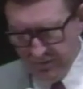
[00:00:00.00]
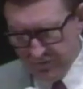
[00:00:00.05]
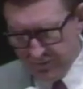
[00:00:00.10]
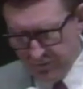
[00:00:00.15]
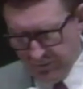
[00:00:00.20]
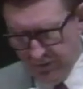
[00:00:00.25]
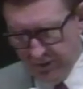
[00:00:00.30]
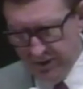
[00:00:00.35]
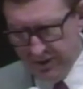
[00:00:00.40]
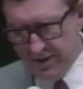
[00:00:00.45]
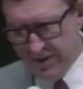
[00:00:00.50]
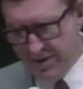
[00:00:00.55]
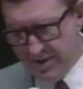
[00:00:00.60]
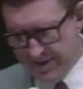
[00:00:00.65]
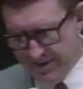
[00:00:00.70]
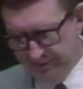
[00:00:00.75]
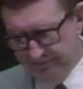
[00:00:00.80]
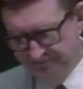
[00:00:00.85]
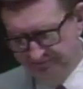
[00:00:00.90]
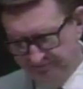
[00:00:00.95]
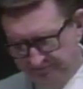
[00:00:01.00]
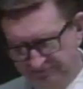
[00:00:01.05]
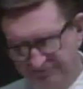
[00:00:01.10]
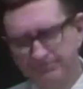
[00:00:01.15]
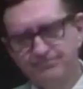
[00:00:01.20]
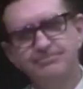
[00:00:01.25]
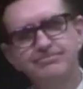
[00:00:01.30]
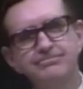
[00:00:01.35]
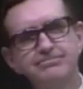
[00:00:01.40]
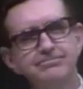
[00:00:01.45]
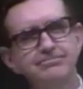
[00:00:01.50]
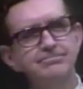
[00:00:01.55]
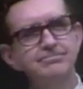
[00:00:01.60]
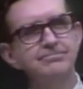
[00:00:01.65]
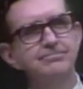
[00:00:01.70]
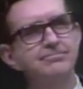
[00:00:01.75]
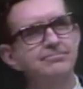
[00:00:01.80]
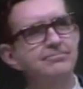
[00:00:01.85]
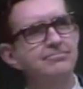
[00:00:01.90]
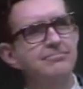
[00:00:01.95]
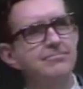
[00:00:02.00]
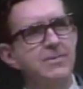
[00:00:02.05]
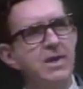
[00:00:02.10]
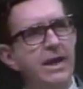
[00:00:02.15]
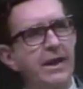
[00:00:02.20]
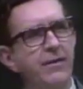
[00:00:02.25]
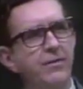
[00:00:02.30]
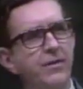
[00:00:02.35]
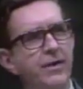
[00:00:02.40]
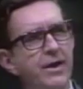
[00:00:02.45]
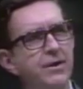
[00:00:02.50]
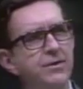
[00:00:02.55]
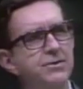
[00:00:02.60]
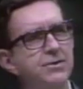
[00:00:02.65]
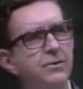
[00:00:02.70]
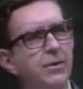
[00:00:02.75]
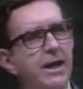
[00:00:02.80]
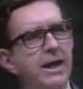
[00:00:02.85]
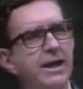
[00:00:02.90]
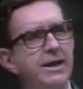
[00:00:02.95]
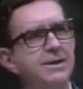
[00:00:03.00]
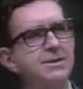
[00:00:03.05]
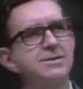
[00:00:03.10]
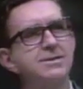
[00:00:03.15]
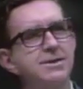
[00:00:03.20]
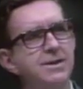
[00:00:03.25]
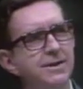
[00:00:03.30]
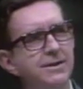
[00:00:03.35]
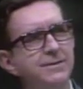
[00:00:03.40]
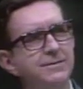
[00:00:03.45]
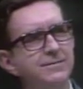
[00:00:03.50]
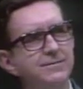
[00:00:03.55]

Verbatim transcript: To learn and then to act.